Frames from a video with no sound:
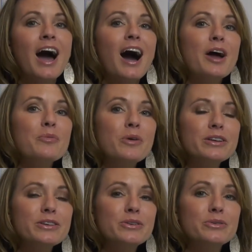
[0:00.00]
I want
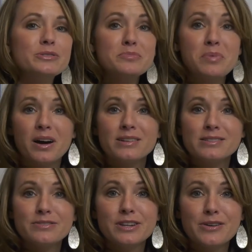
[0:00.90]
you to pause the
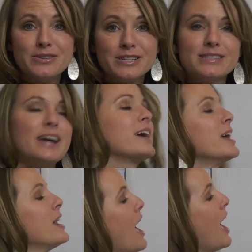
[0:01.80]
video in a second
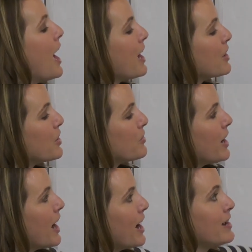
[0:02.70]
and go
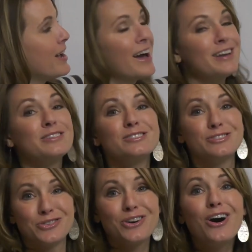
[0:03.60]
ahead and
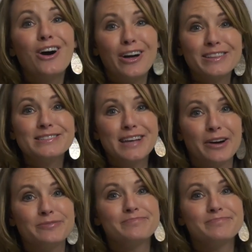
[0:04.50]
draw all this out.